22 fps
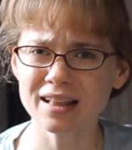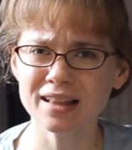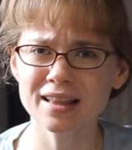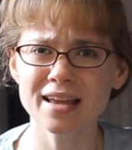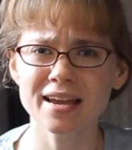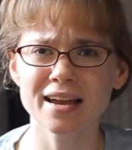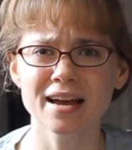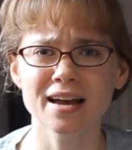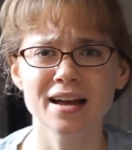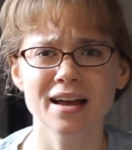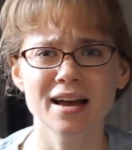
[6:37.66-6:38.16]

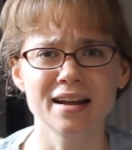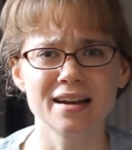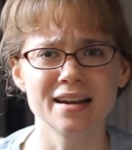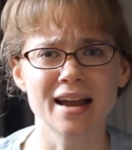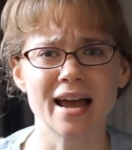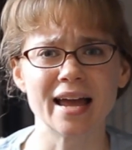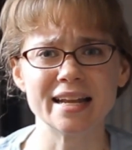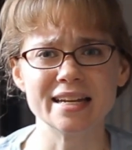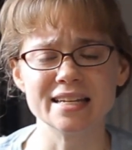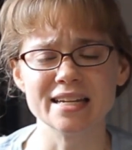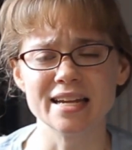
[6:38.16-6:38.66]
like a
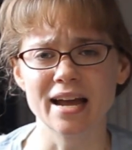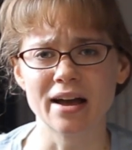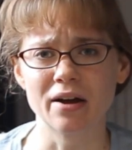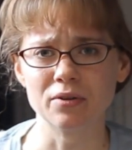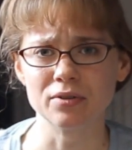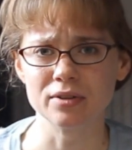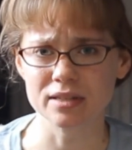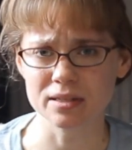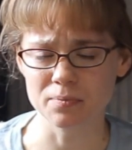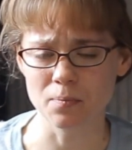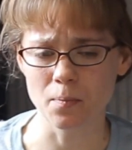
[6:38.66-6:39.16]

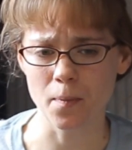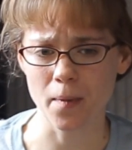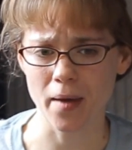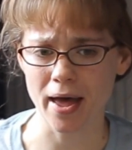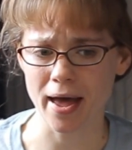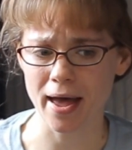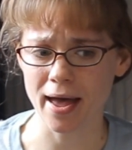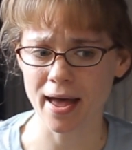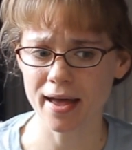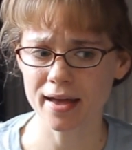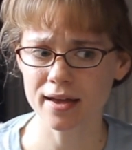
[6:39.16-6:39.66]
90-ounce
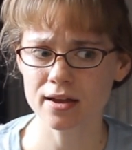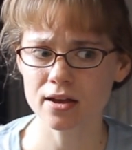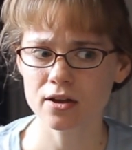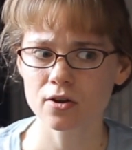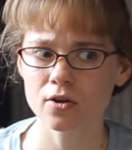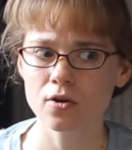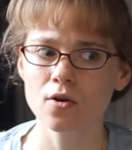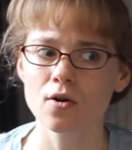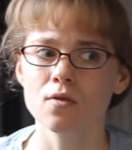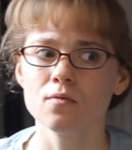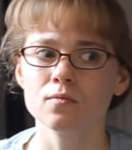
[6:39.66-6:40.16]
bag,
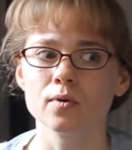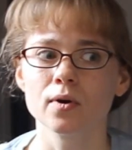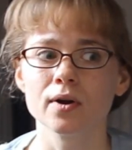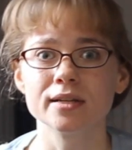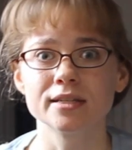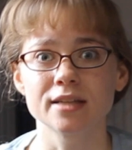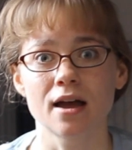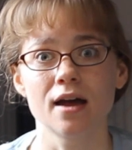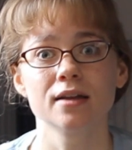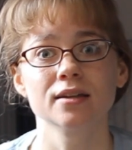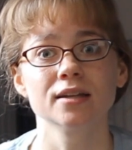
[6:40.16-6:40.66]

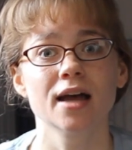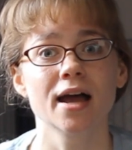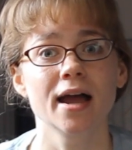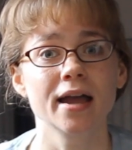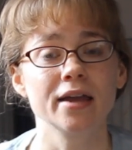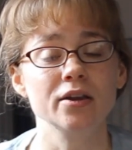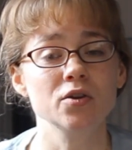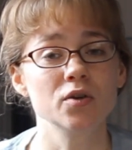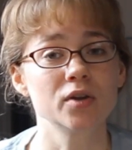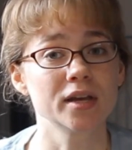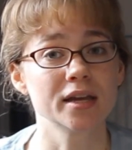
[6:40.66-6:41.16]
whereas
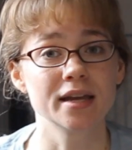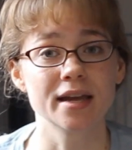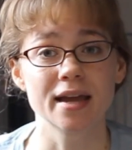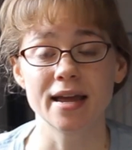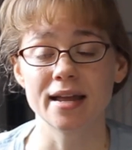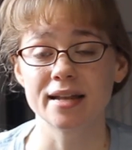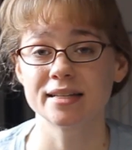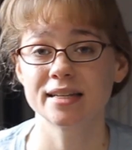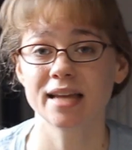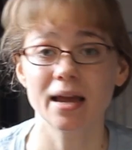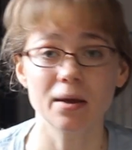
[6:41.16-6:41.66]
online you can
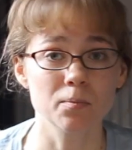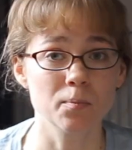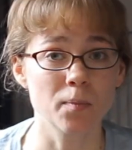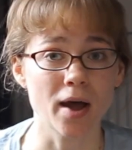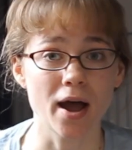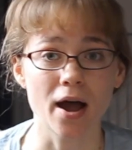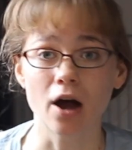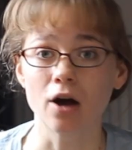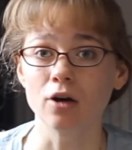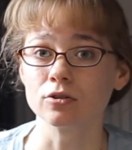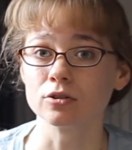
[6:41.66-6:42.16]
get 10
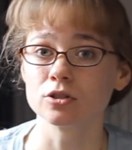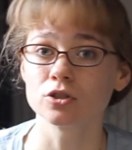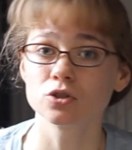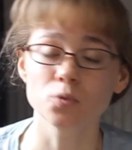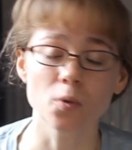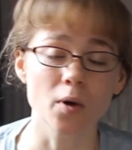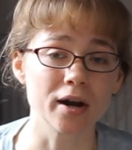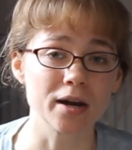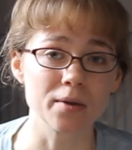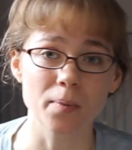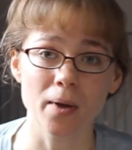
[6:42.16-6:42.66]
pounds,
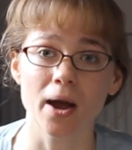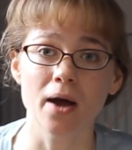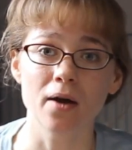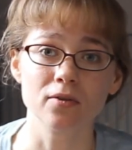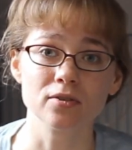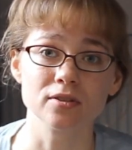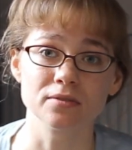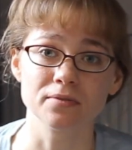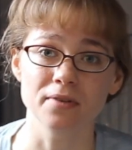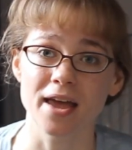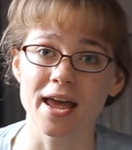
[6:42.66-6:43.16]
20
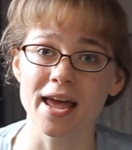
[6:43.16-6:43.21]
pounds of